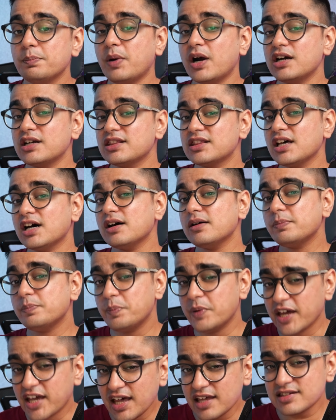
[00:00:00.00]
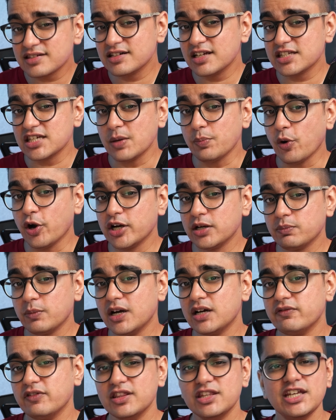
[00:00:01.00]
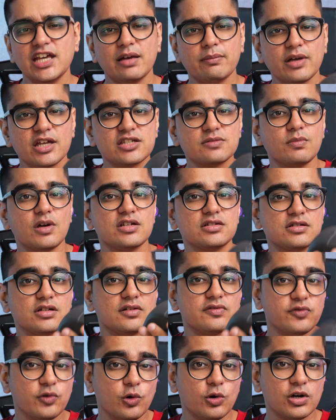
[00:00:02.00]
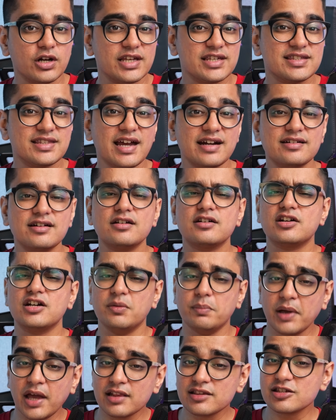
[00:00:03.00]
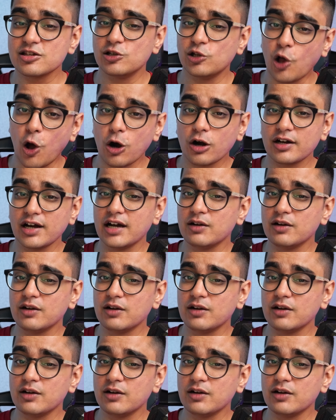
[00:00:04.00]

But the biggest disappointment with the MX Master 4 is that it remains locked